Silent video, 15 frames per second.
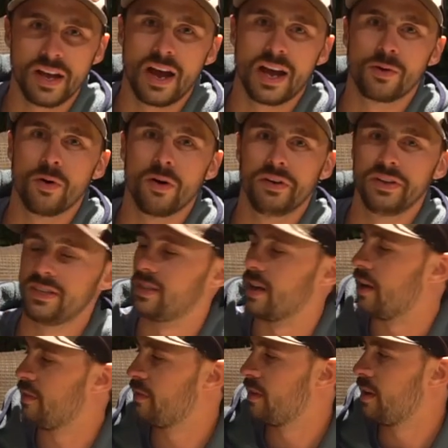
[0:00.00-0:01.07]
high quality
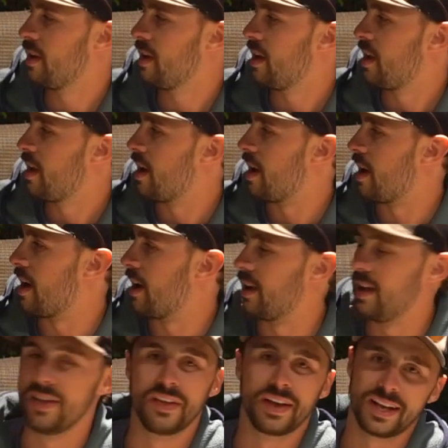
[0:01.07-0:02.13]
stuff.
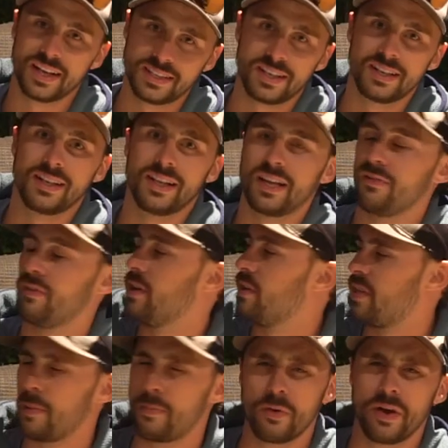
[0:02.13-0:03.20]
And like I said in the last video,
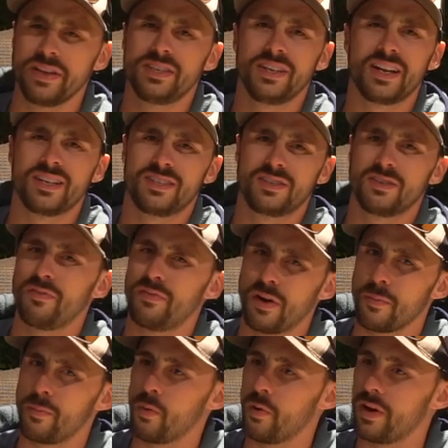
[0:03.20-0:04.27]
they price it at such a
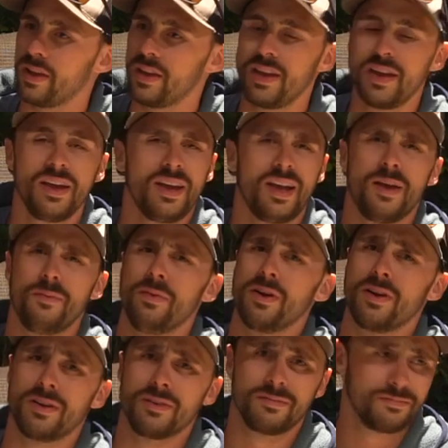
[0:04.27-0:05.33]
fair point. And
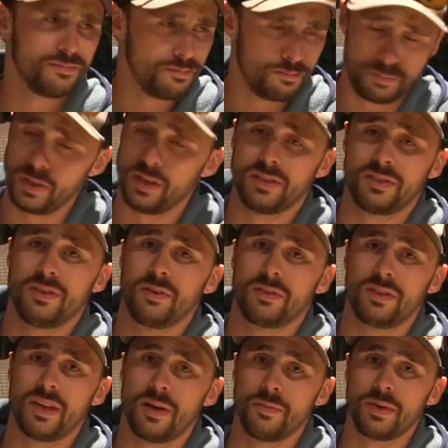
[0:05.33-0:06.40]
we're beyond
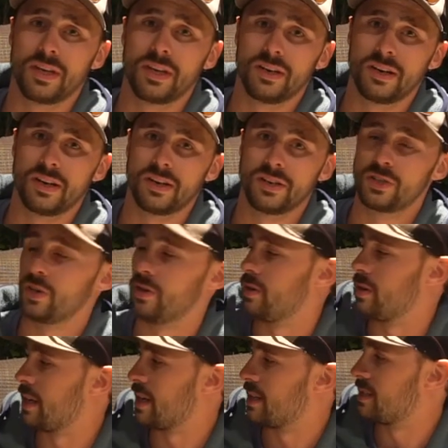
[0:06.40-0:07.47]
stoked that we can show
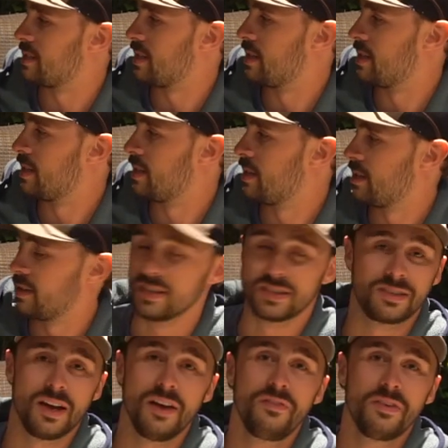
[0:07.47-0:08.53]
you guys this
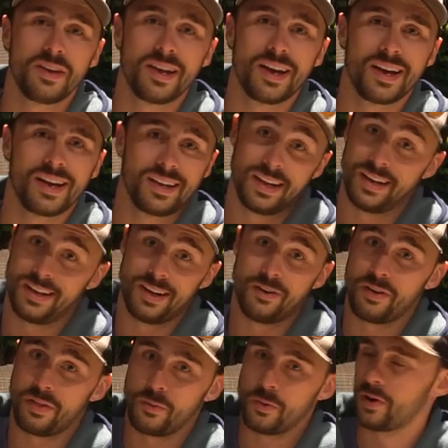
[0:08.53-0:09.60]
stuff and get it
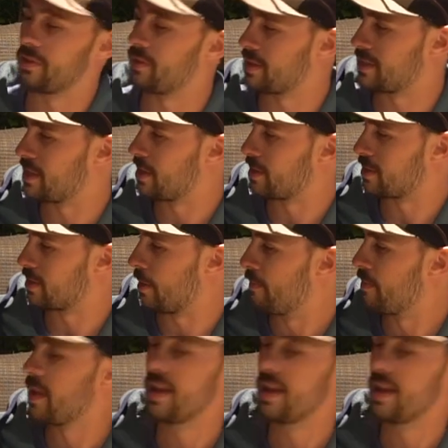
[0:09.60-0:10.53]
out on the water this year. So